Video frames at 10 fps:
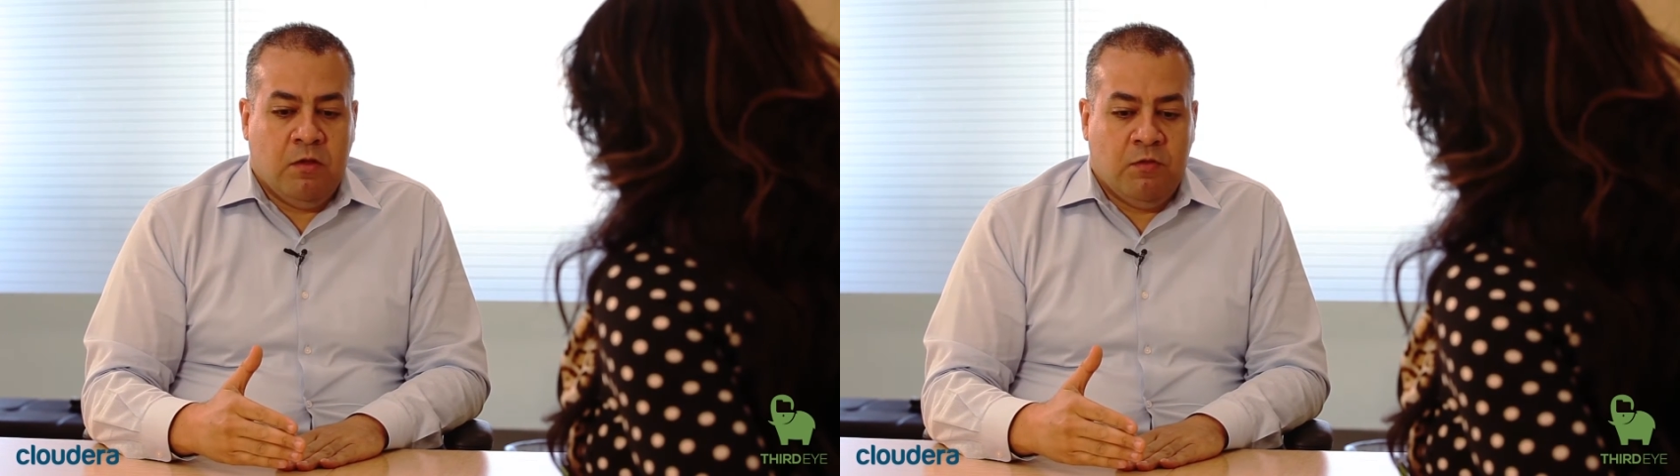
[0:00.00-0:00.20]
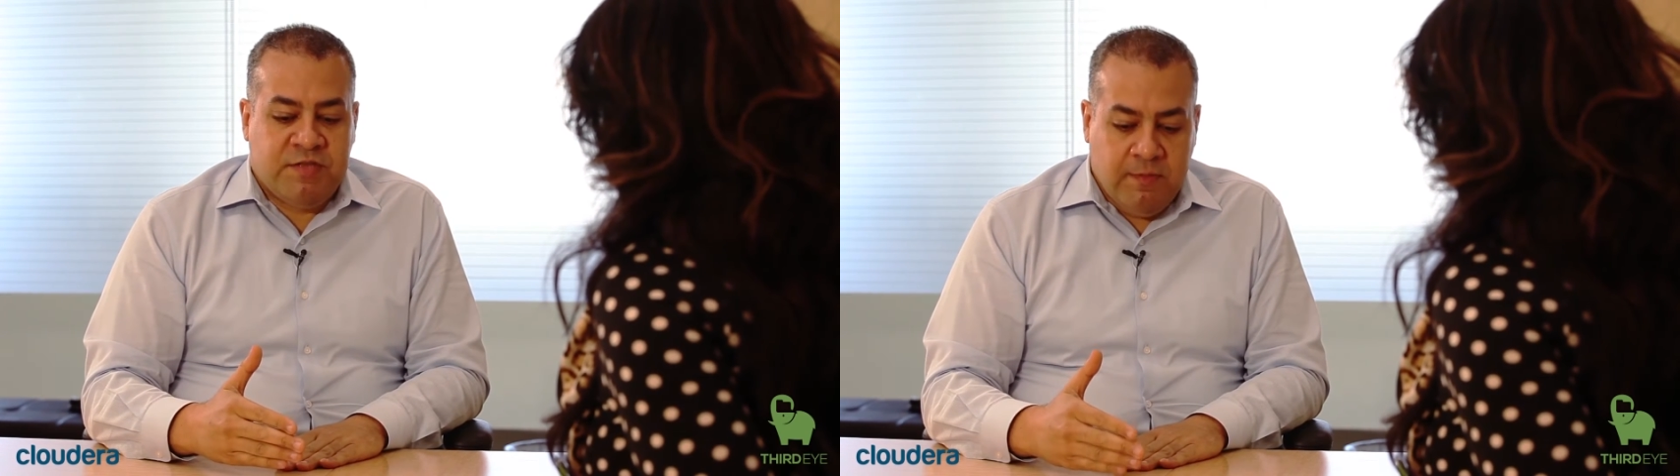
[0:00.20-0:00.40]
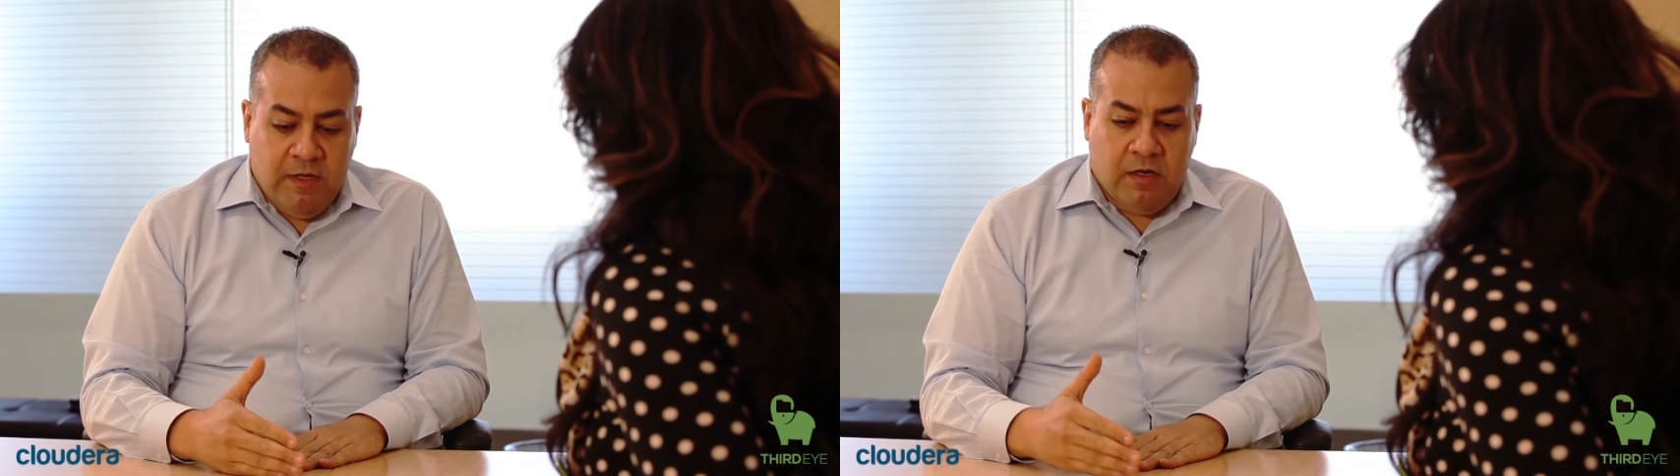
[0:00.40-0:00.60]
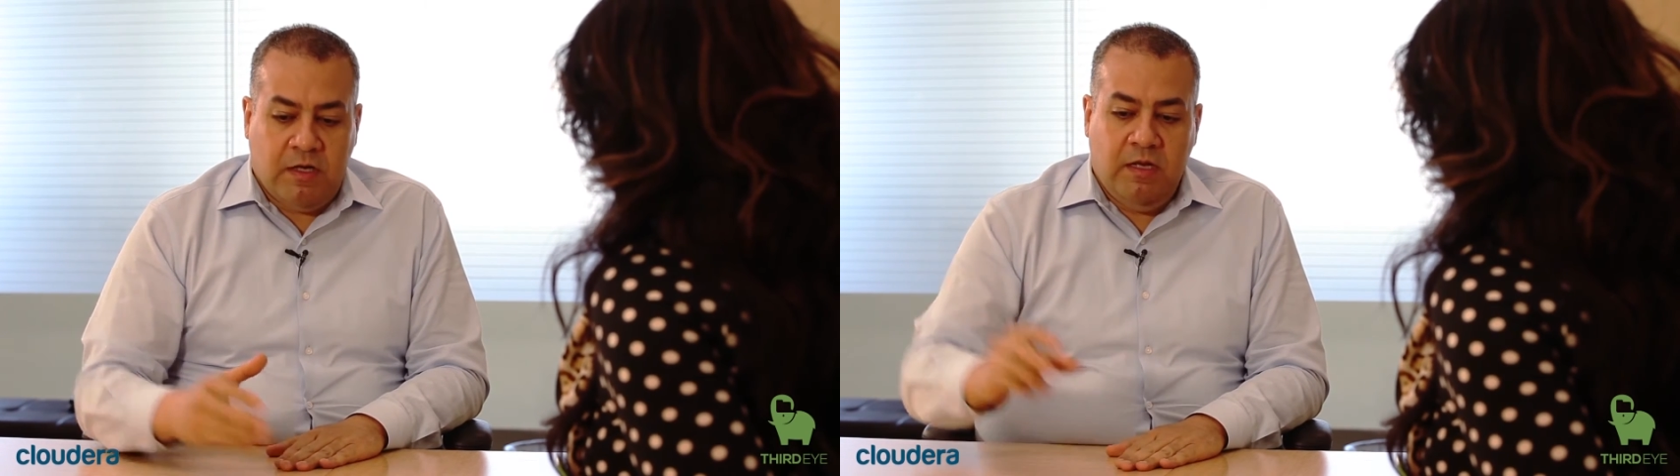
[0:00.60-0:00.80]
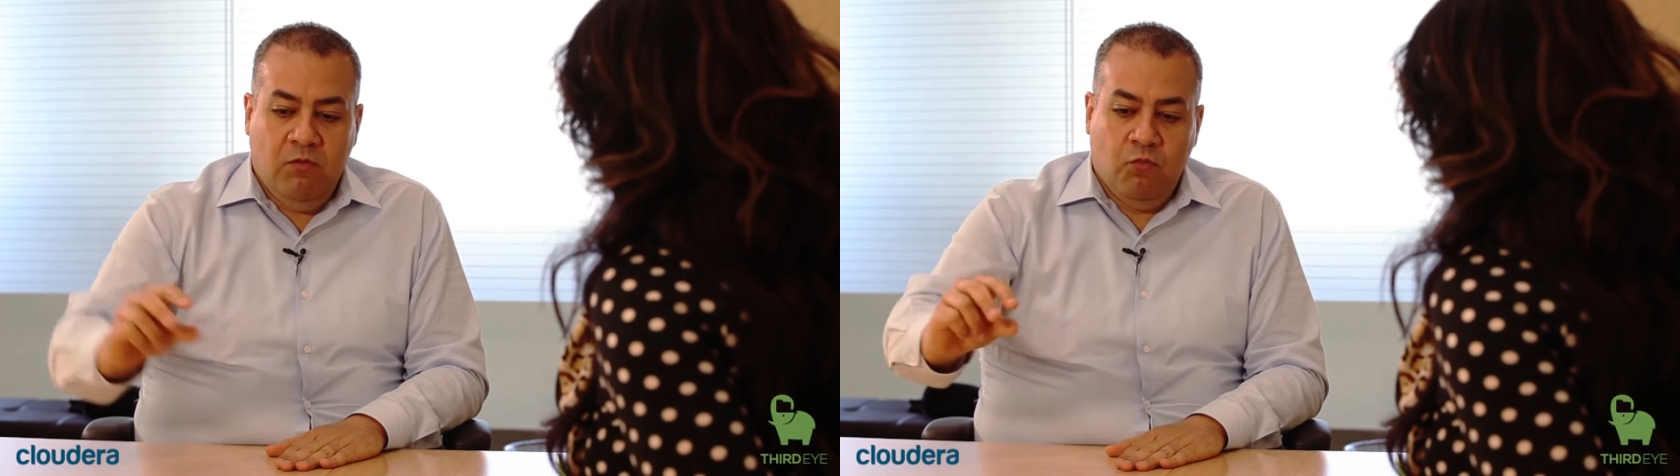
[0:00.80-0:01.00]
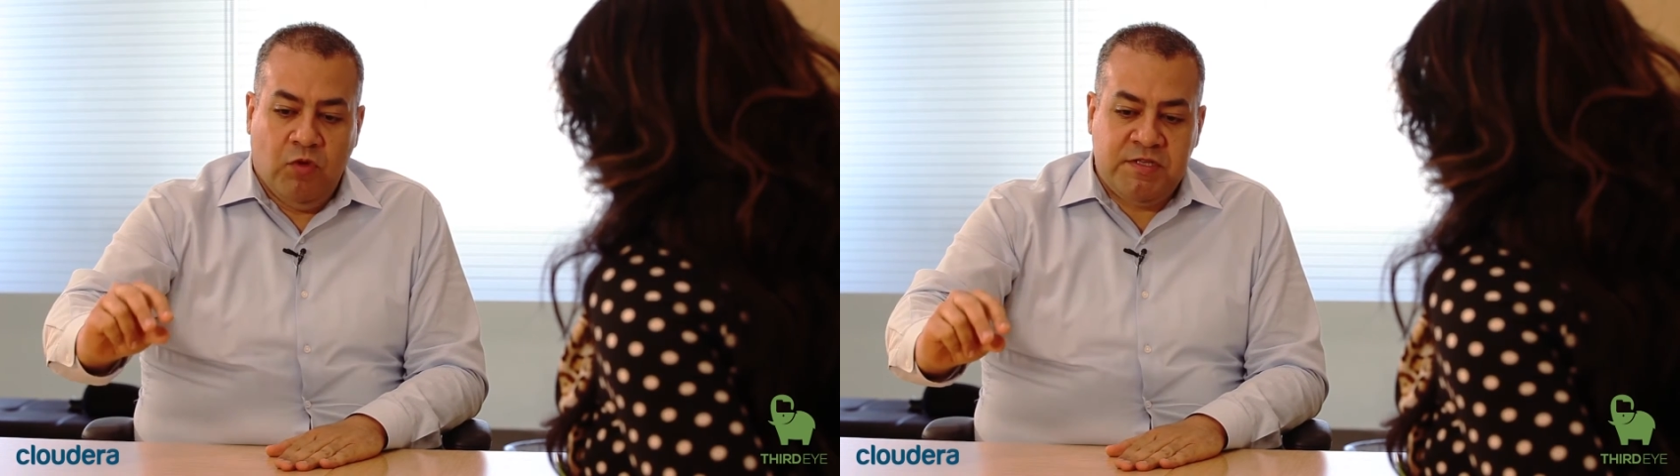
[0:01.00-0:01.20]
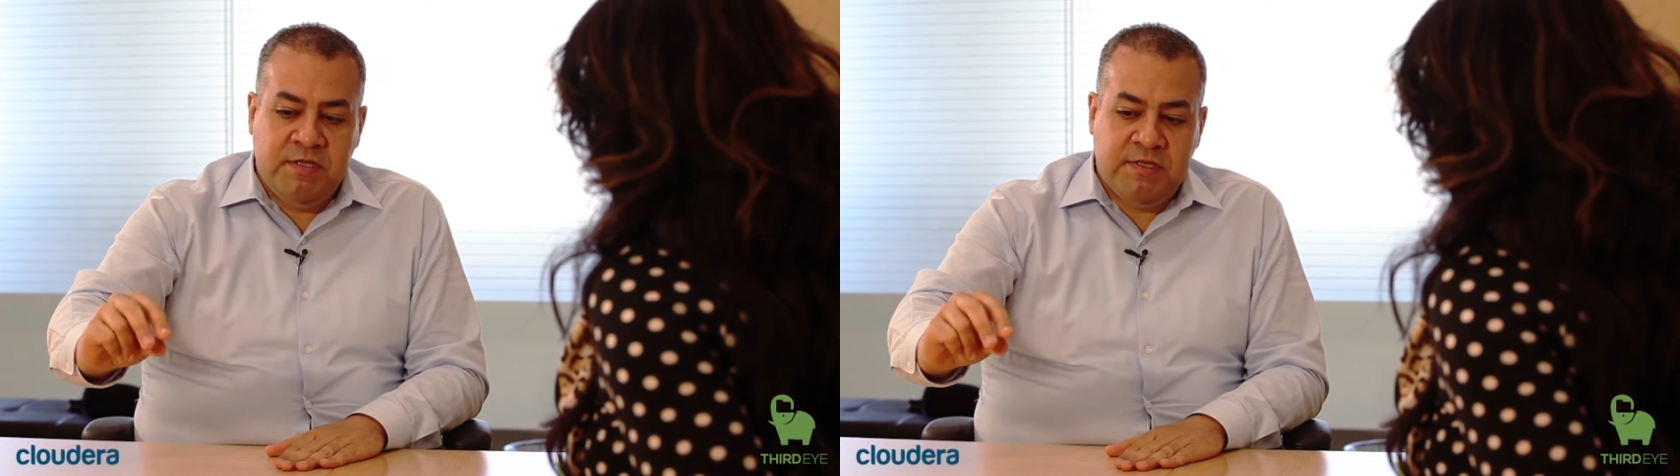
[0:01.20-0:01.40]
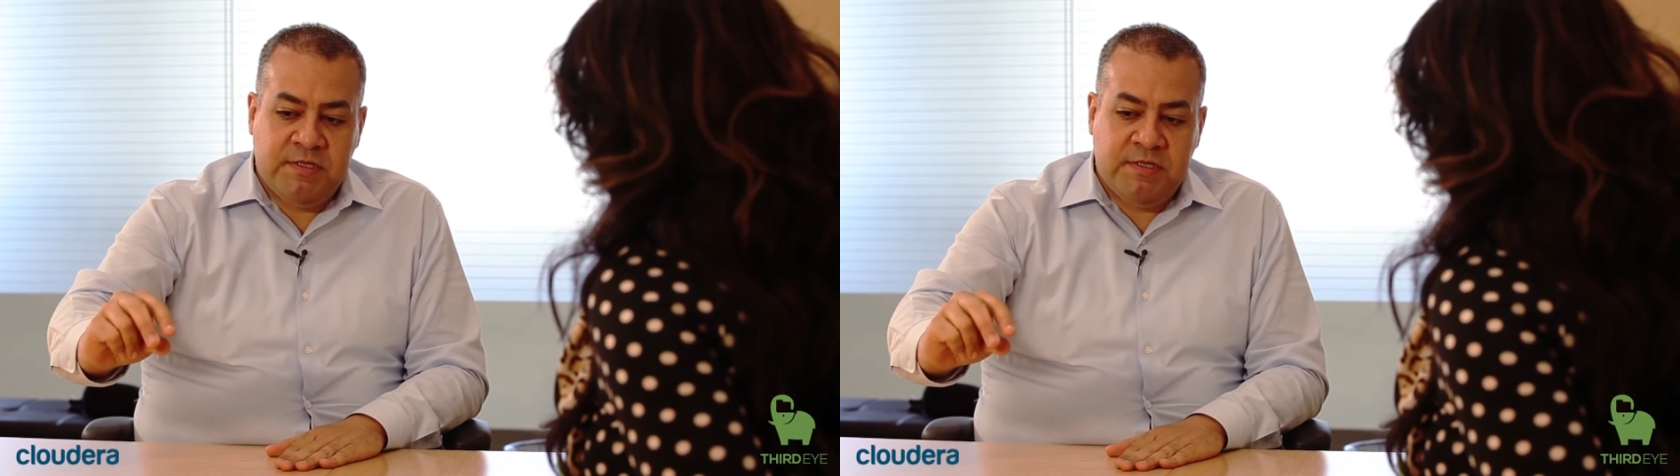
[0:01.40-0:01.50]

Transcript: Similarly, once these